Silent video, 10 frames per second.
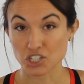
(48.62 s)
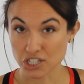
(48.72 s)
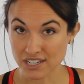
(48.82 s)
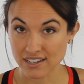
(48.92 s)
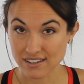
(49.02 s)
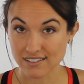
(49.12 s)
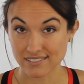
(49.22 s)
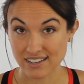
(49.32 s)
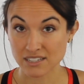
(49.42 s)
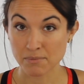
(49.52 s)
She
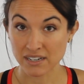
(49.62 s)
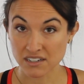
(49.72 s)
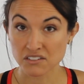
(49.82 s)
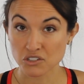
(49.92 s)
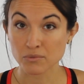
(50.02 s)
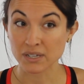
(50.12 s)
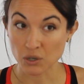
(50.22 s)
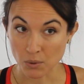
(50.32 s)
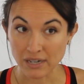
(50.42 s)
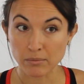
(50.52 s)
has been consuming
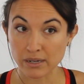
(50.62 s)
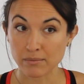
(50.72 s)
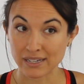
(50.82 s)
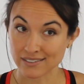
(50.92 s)
quite a bit of my